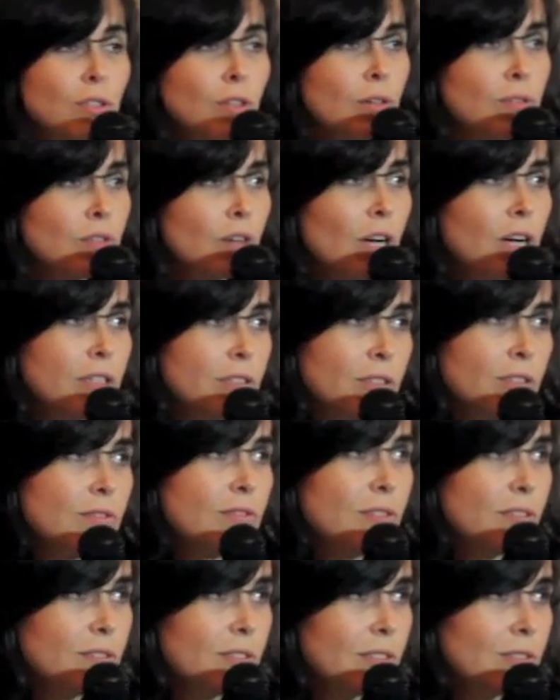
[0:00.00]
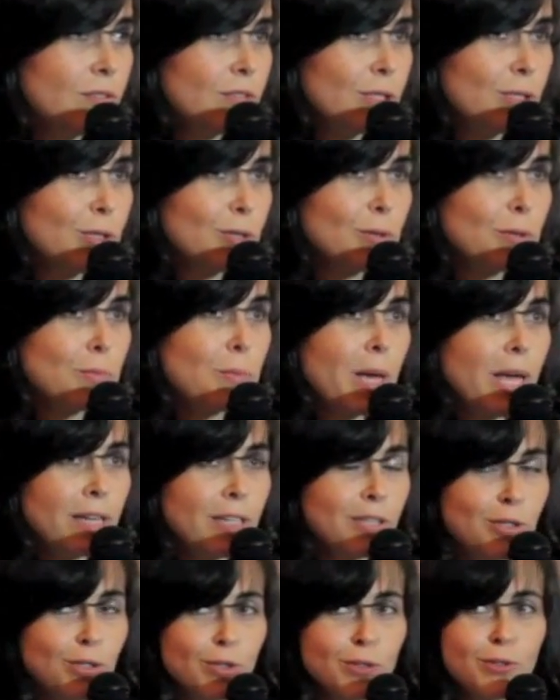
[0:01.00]
over 150 virtual
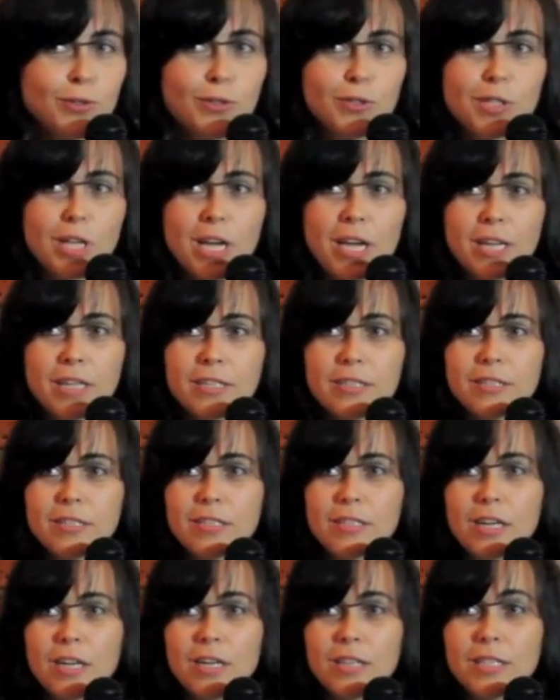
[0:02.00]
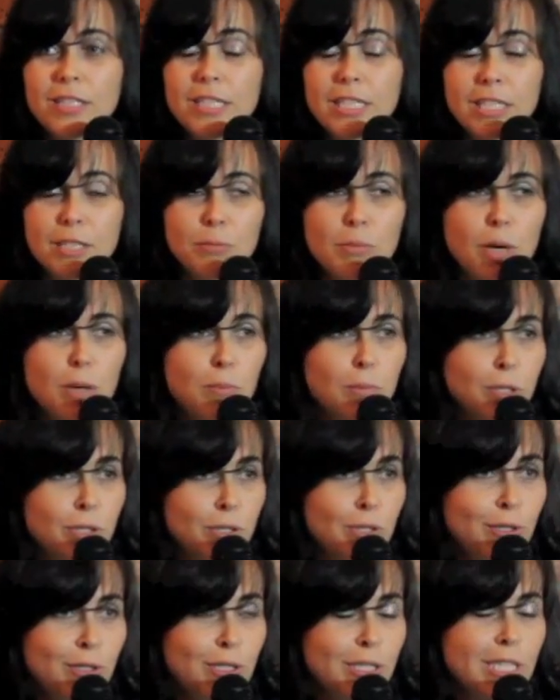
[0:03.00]
managers and team
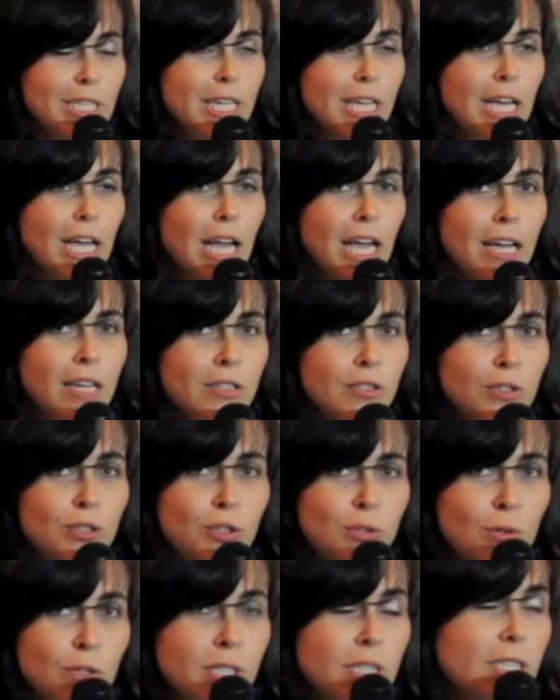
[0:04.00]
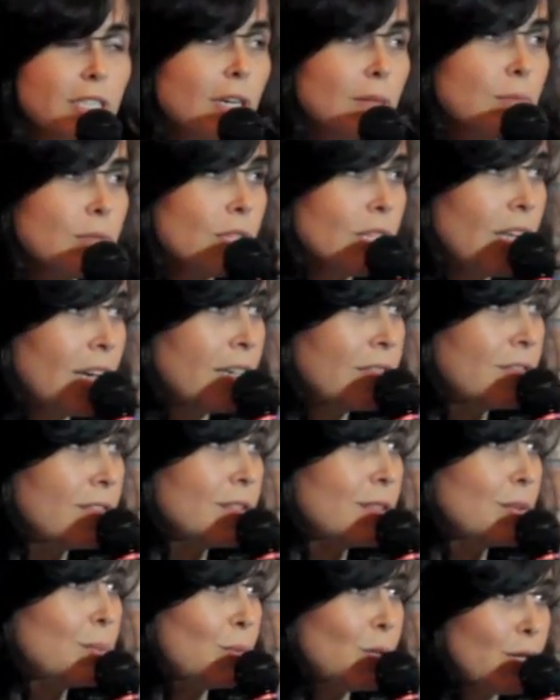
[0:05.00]
members, and their stories come to life
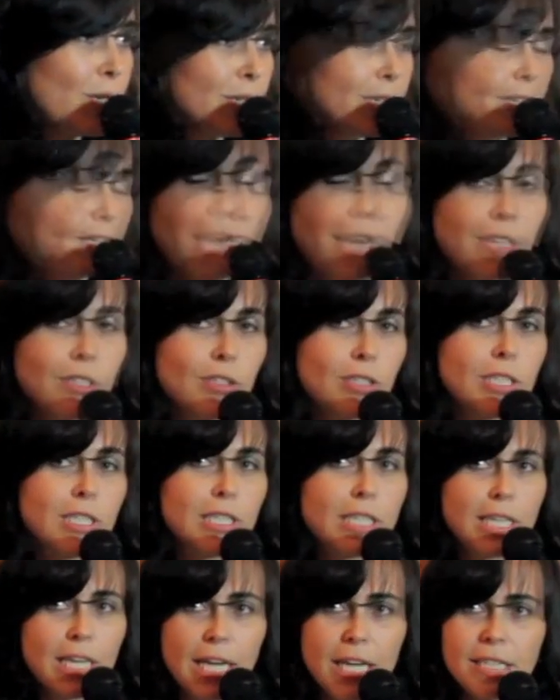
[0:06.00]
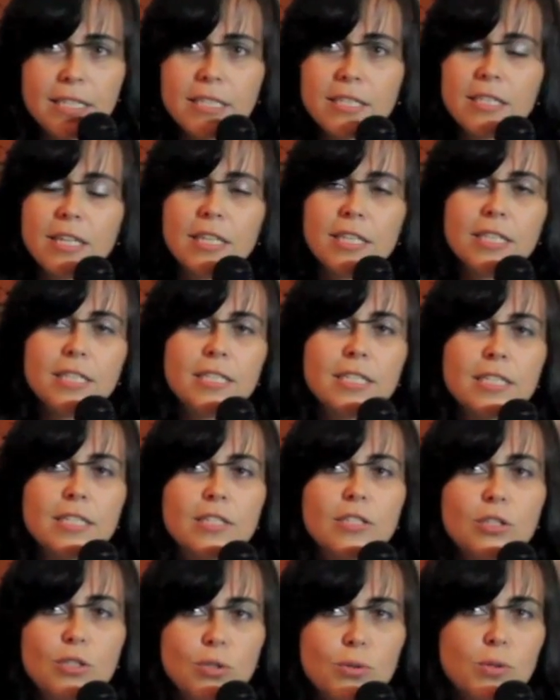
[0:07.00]
in the book. Actually, the case studies and
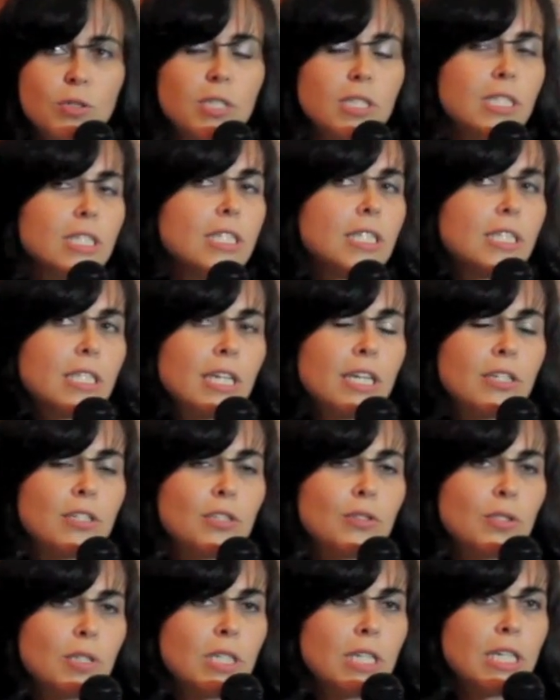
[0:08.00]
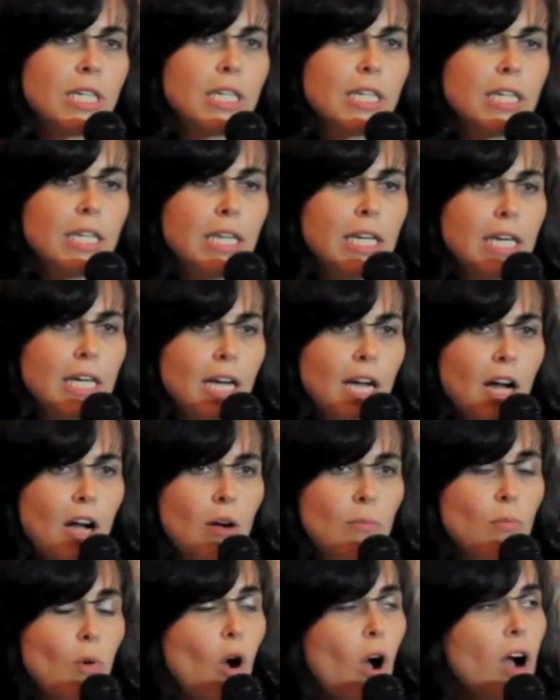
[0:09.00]
the stories and scenarios in it
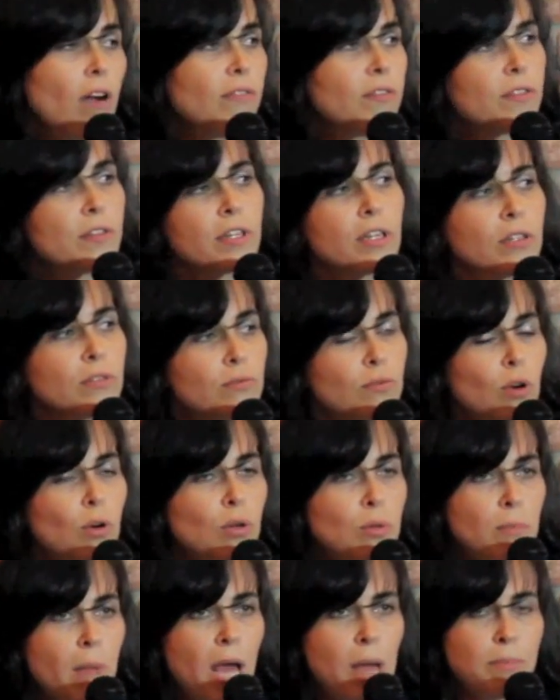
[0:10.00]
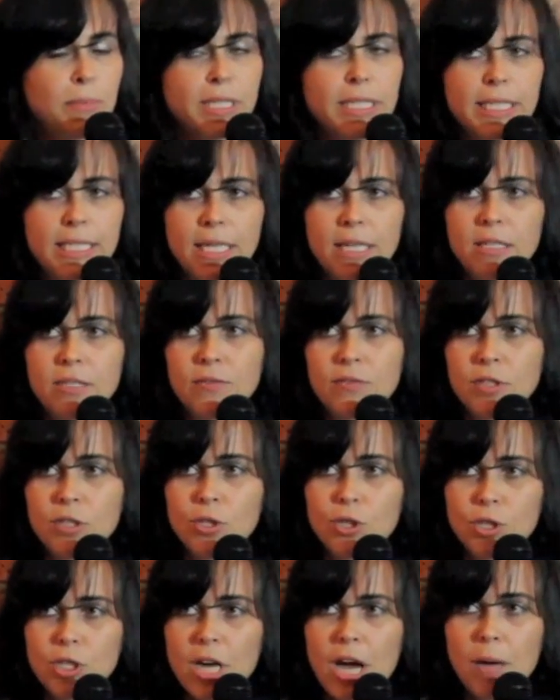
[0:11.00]
offer a roadmap at the end of
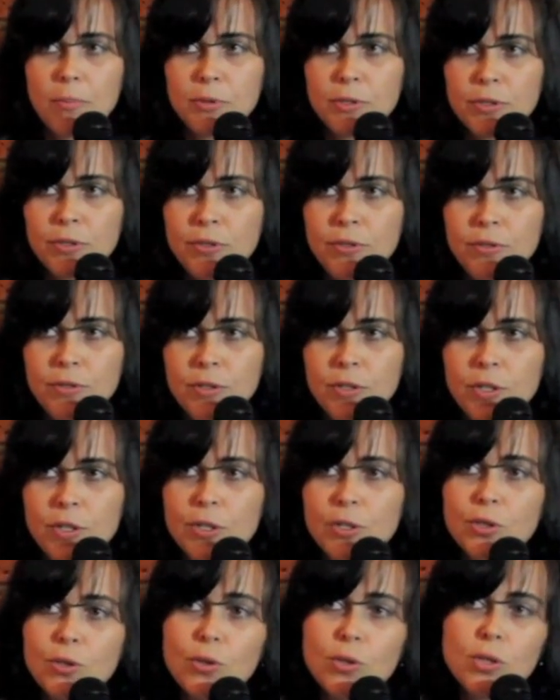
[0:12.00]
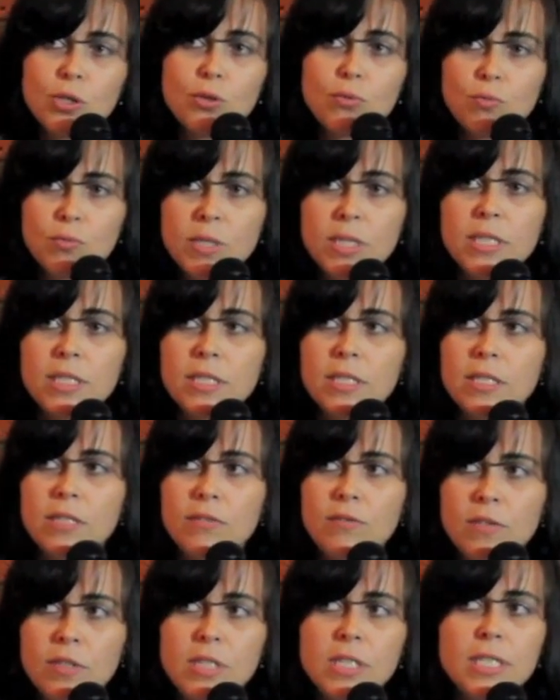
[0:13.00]
each chapter. So it's written in
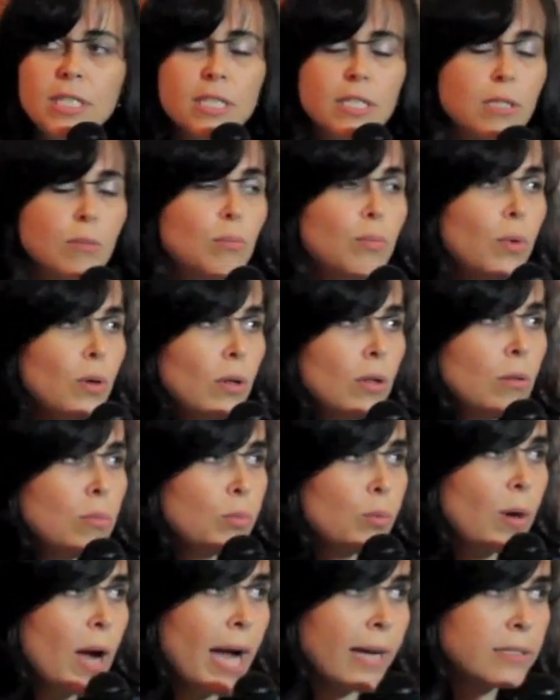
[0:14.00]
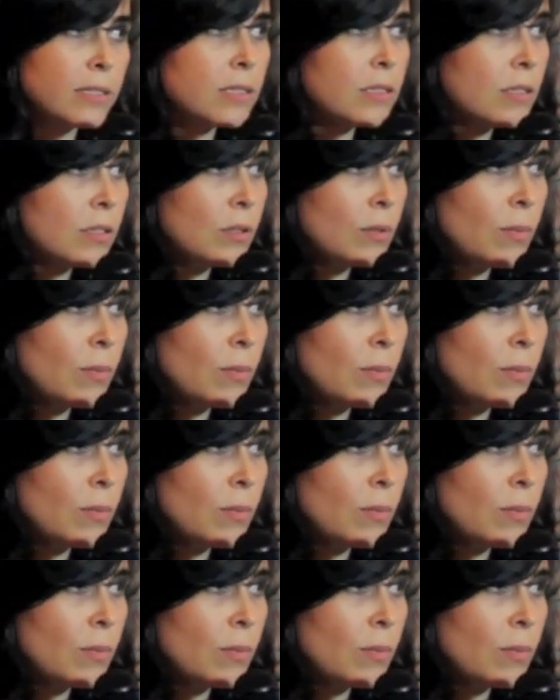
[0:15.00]
a very simple, practical